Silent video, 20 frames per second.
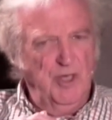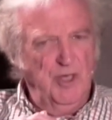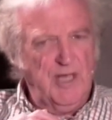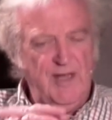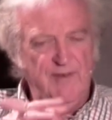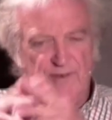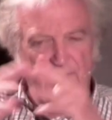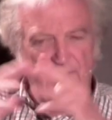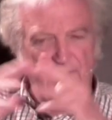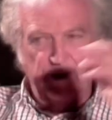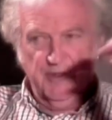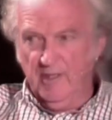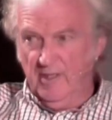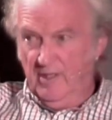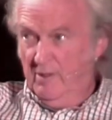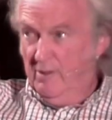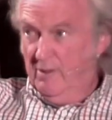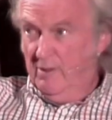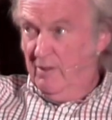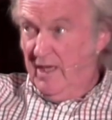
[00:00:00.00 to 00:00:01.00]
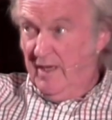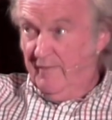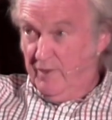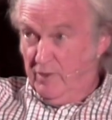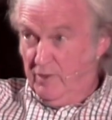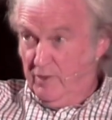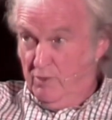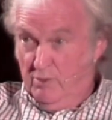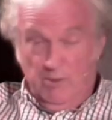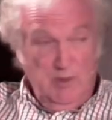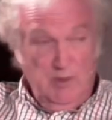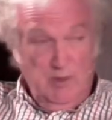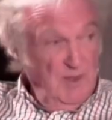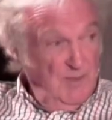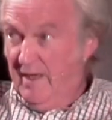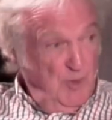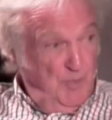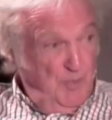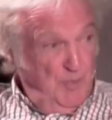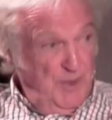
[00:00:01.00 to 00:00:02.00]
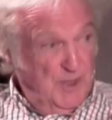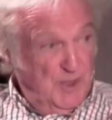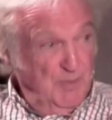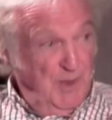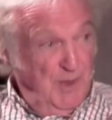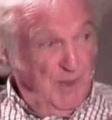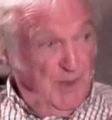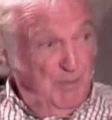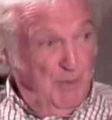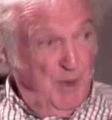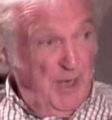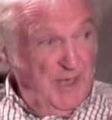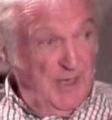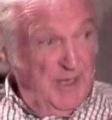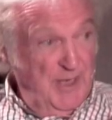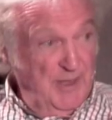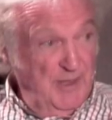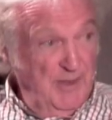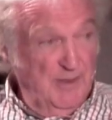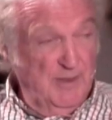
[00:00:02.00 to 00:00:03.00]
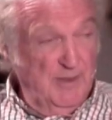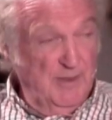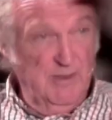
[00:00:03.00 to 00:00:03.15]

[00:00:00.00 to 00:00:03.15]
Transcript: have it that I have two bits of my brain, that